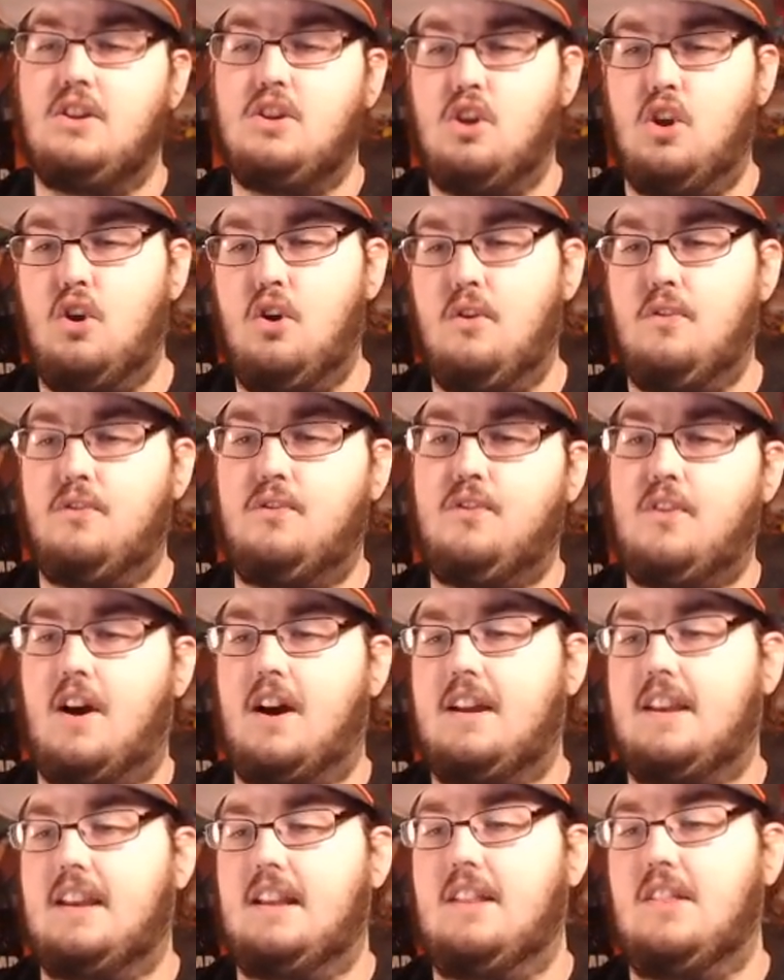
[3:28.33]
two
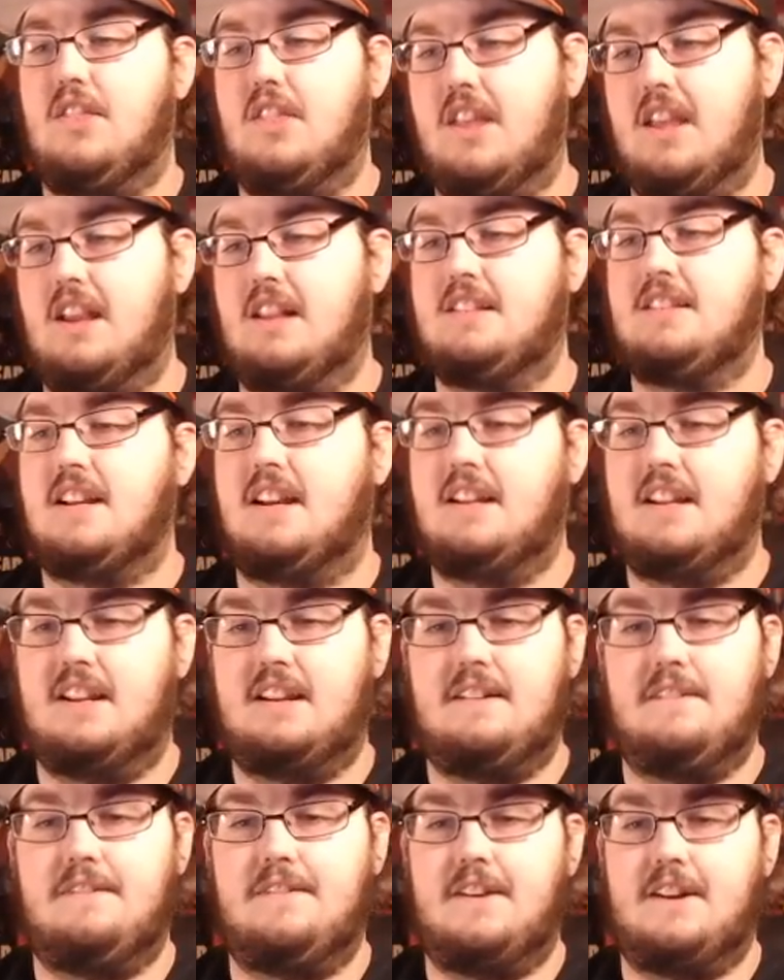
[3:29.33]
fucking things I
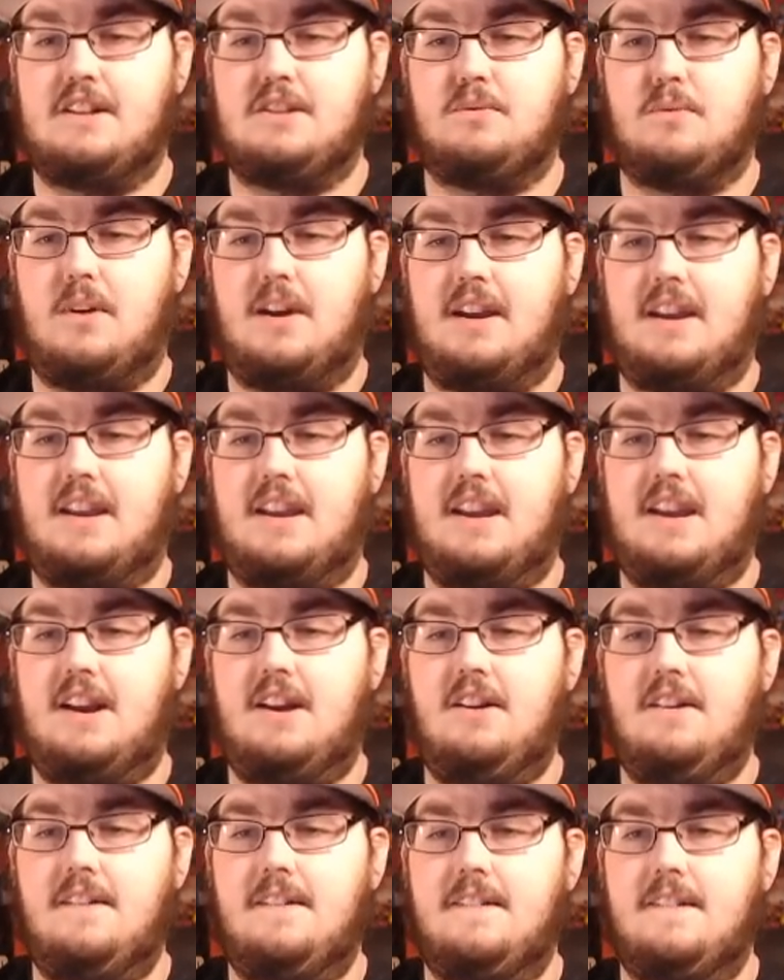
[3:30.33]
need to fix right
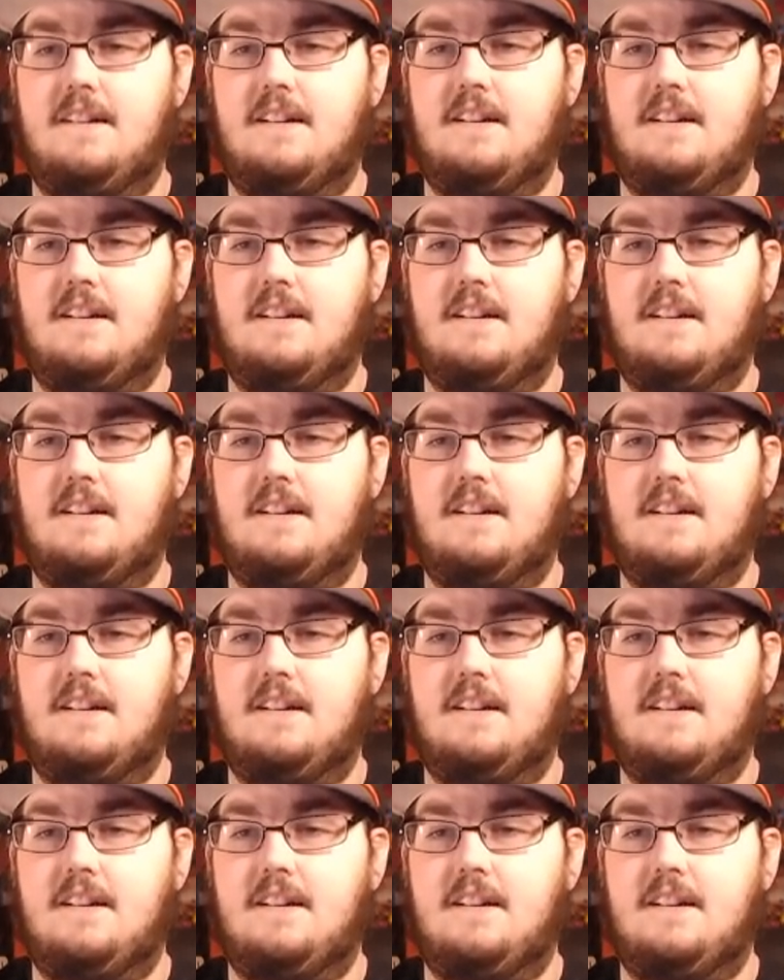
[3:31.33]
here.